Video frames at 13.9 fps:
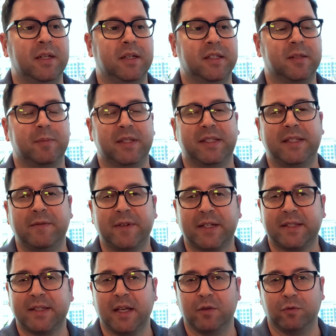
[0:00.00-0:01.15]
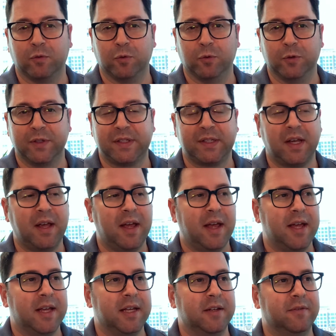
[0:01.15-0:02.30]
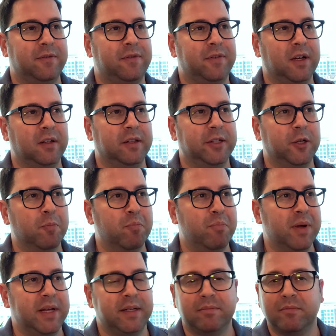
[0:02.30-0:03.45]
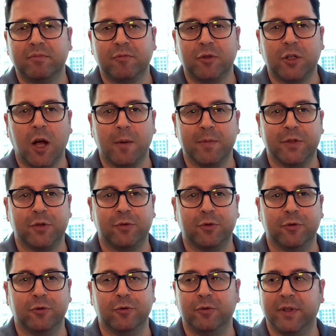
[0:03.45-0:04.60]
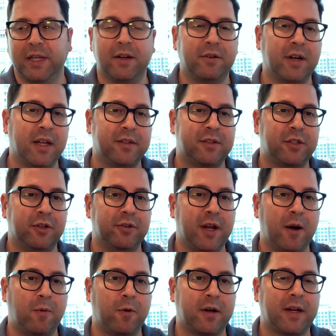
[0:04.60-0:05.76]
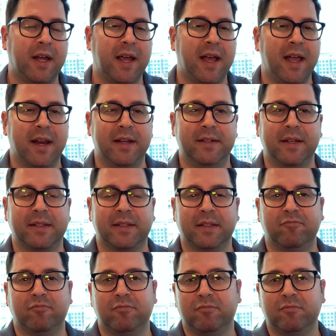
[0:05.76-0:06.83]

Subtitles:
a specific set of rules. If a little bit comes through the internet to your network and it doesn't